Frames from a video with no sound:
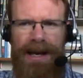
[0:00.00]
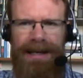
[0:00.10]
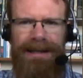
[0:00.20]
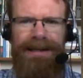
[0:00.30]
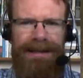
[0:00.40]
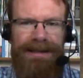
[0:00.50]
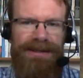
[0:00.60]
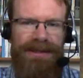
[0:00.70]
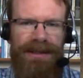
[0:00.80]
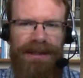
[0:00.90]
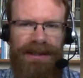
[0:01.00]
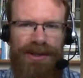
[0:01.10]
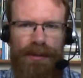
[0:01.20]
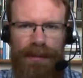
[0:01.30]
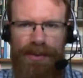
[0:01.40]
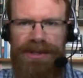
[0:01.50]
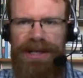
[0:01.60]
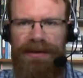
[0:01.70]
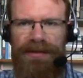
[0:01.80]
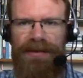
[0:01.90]
Uh, it, it is uh, its own
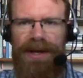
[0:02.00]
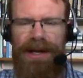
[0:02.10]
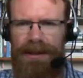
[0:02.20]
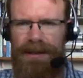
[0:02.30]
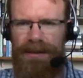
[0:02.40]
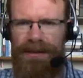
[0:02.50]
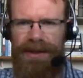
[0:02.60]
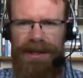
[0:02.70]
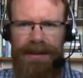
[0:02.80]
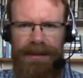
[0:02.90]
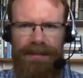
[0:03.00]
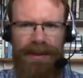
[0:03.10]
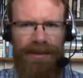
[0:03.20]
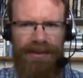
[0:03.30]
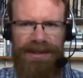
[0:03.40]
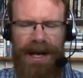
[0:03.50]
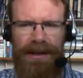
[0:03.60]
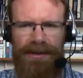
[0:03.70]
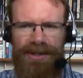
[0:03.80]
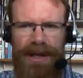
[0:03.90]
motif. The biblical
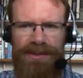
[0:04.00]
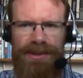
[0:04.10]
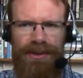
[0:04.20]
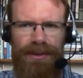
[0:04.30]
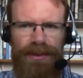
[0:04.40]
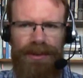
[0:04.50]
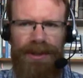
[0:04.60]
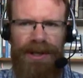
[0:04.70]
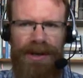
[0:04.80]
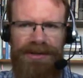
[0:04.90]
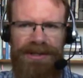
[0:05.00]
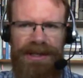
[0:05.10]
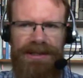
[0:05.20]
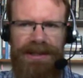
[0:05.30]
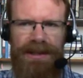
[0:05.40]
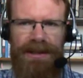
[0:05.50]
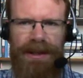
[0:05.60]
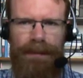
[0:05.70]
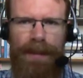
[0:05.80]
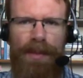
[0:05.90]
scholar James Kugel calls this the
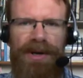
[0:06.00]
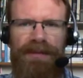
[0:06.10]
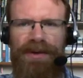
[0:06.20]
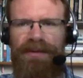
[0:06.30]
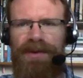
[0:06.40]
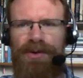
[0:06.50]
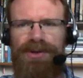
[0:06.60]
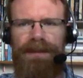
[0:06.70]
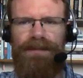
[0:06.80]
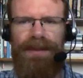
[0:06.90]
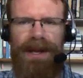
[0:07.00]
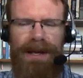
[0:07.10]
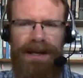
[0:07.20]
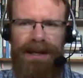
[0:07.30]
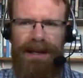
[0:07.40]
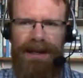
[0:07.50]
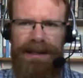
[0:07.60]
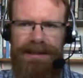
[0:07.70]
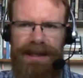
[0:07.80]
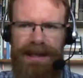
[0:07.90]
uh, moment of confusion.
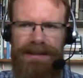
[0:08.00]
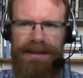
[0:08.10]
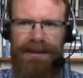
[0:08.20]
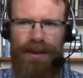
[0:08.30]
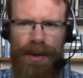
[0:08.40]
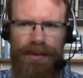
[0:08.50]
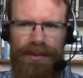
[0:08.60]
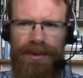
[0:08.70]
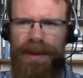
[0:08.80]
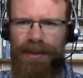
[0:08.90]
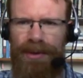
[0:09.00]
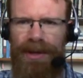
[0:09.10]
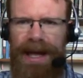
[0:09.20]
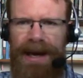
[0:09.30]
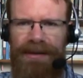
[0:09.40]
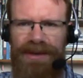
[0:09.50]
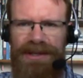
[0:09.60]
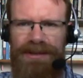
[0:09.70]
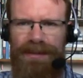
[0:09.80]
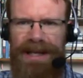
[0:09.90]
Uh, he says, quote, The biblical account of
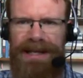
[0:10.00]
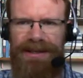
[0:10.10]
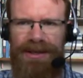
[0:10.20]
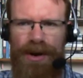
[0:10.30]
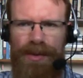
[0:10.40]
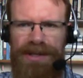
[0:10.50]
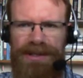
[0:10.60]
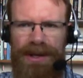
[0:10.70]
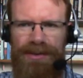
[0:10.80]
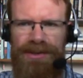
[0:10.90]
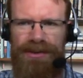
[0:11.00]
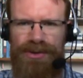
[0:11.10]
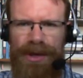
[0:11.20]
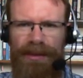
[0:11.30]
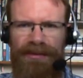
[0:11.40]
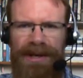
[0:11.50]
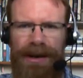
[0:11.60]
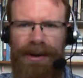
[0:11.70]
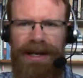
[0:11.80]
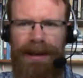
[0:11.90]
these meetings always goes to the trouble of
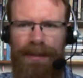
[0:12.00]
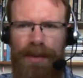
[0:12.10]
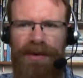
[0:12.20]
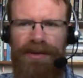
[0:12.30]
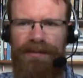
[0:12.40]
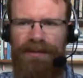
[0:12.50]
narrating a moment of